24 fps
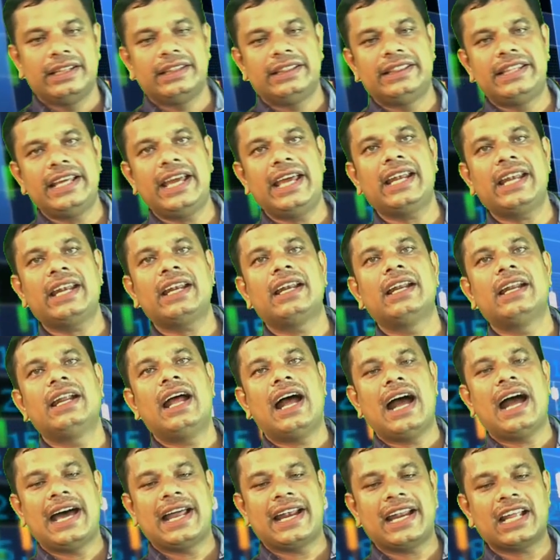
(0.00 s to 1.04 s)
Then
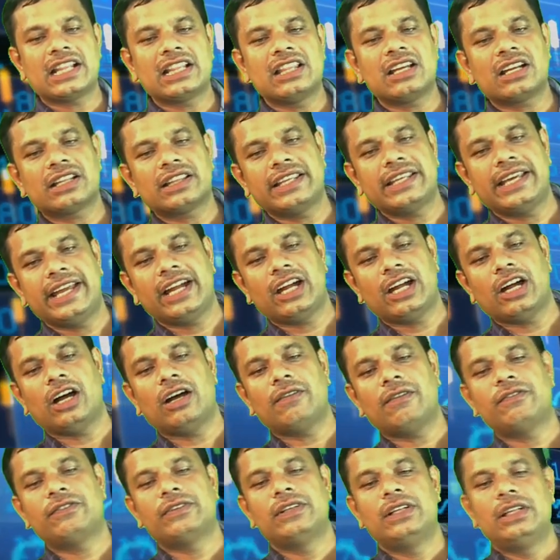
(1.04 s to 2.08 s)
another thing
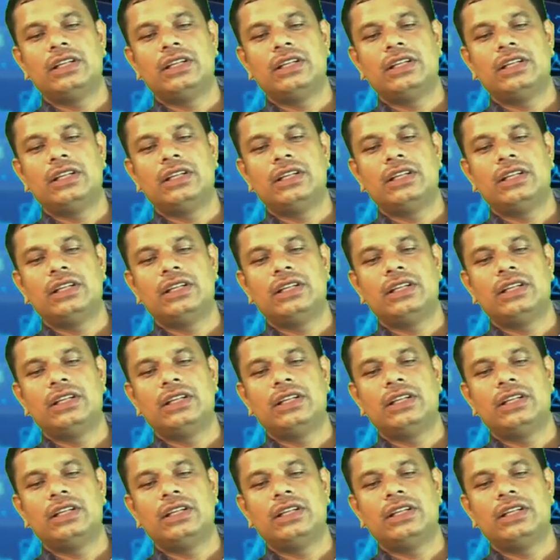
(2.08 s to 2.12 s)
of